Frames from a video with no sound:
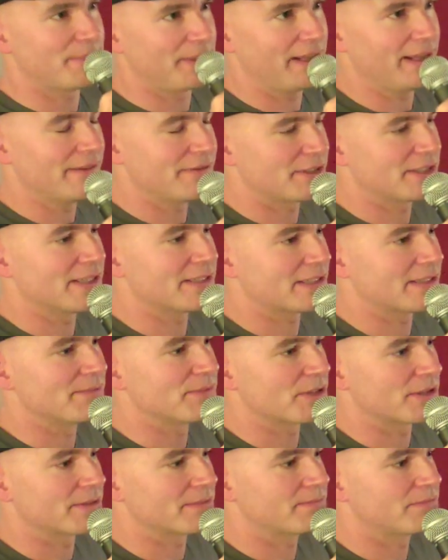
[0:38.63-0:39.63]
belief
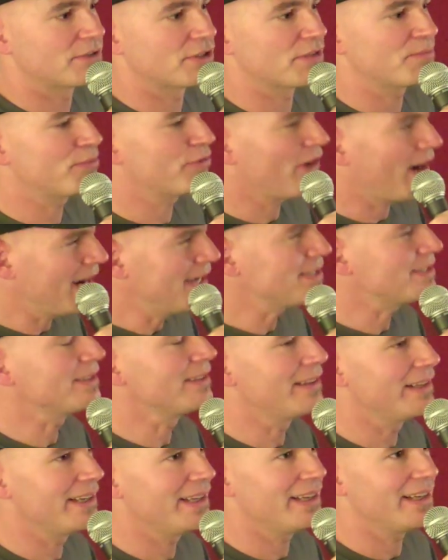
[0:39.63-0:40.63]
systems are
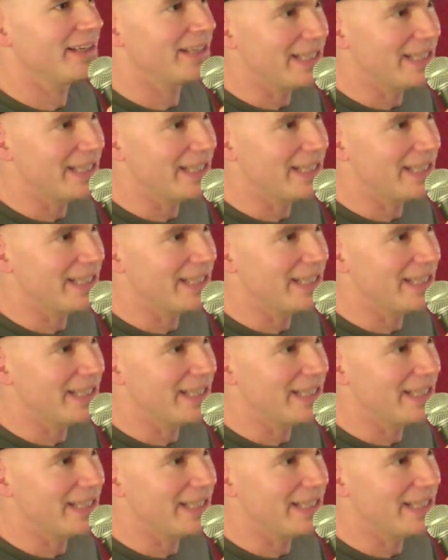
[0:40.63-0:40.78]
surprisingly